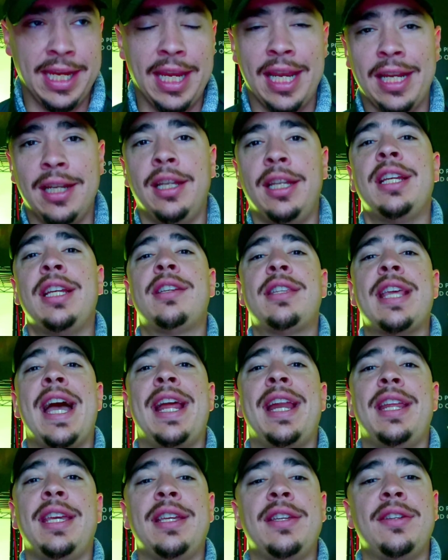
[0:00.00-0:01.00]
At least
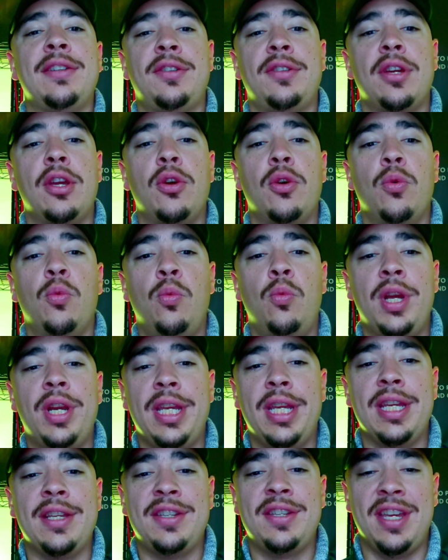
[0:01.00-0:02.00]
that is what
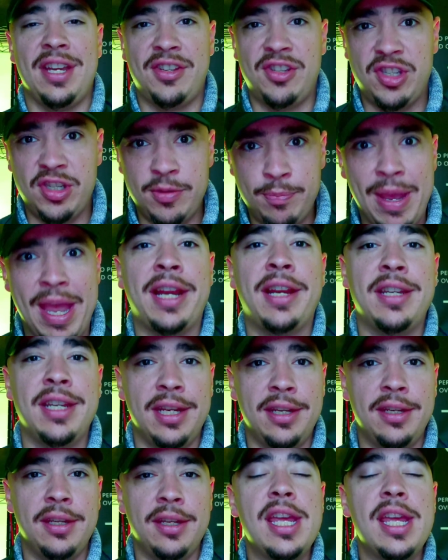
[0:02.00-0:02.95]
is expected.